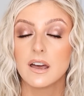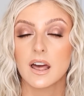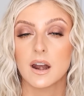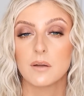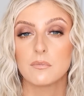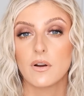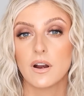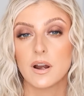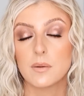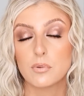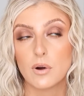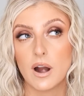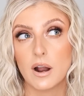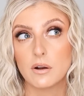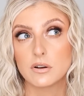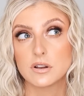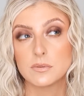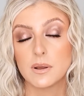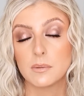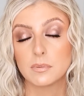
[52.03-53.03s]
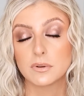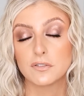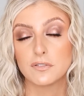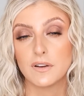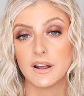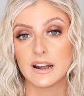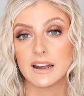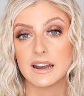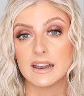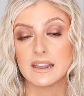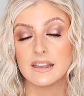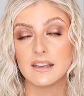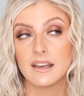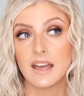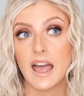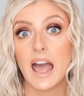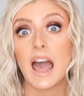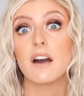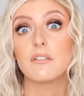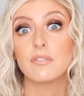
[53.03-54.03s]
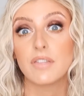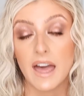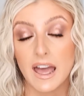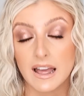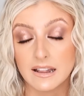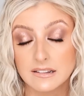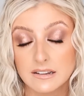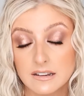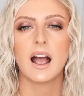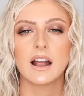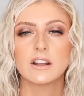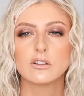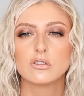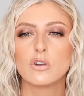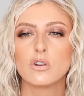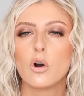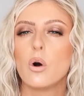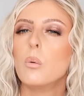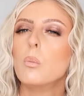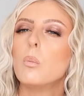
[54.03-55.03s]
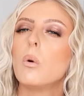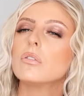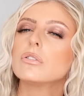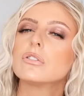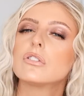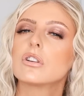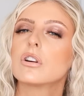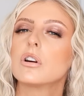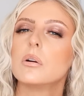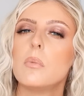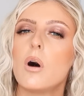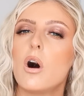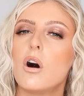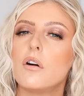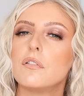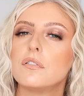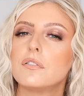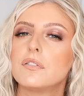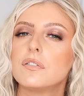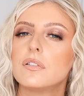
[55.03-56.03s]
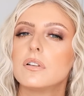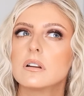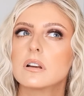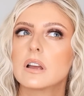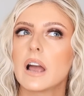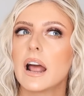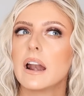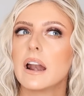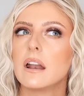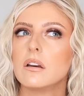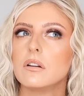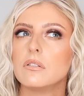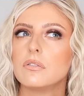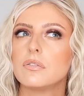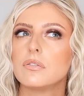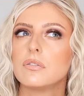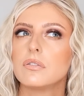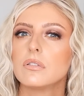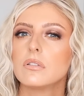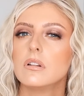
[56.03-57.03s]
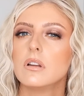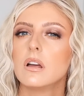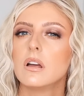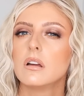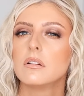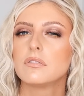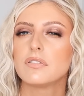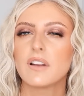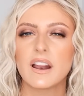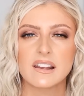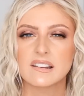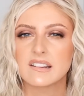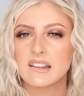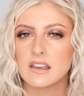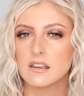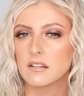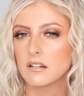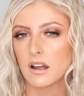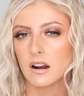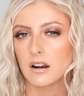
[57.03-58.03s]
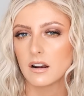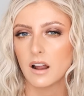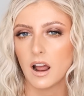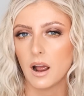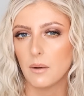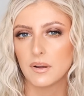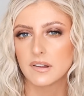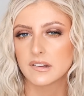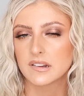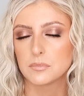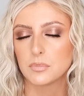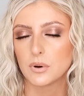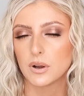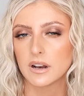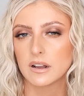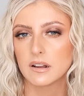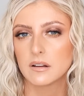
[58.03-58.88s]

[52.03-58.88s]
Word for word: And I'm very proud to be able to finally have that. I don't want to come off kind of flexy. I don't know how else to put